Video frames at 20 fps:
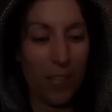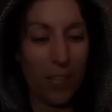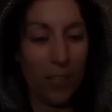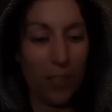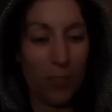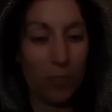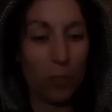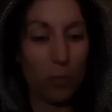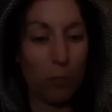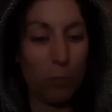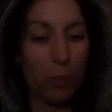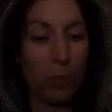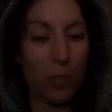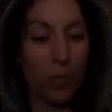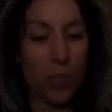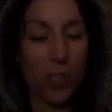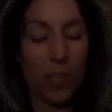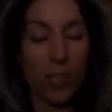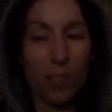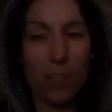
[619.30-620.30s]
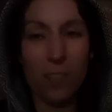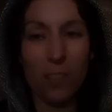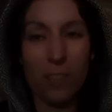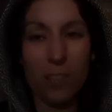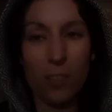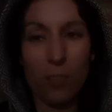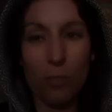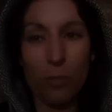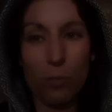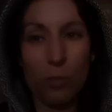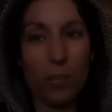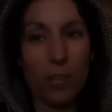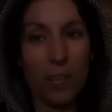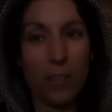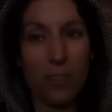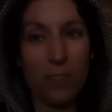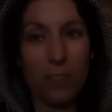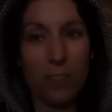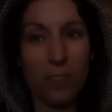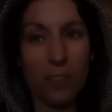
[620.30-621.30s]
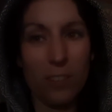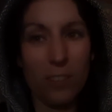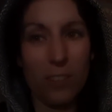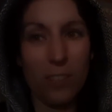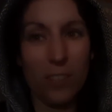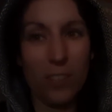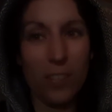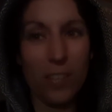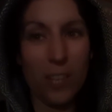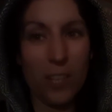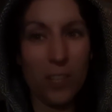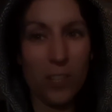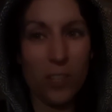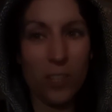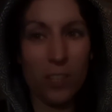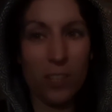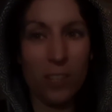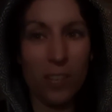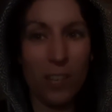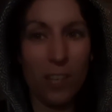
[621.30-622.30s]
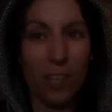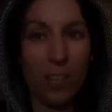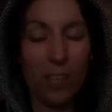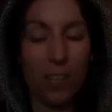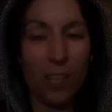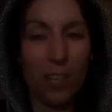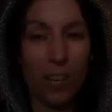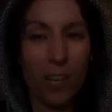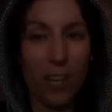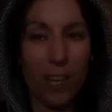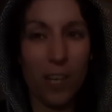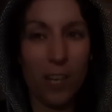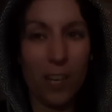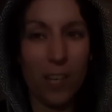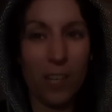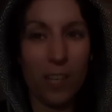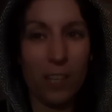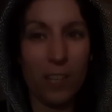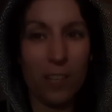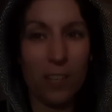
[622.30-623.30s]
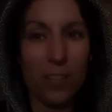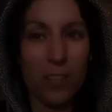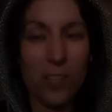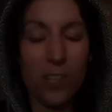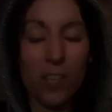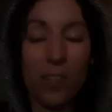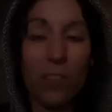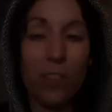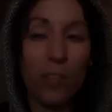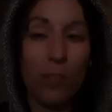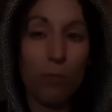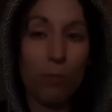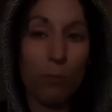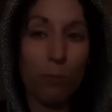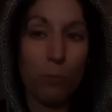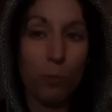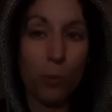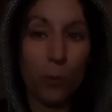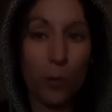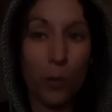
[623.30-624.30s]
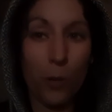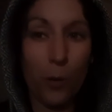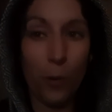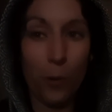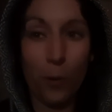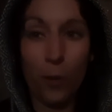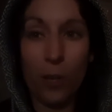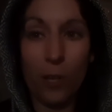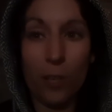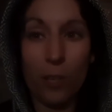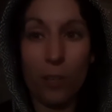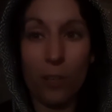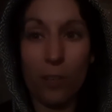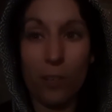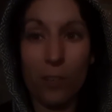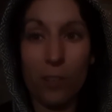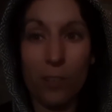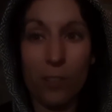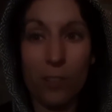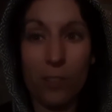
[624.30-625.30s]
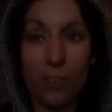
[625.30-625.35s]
So because I did not do that yesterday, I stand even more earlier,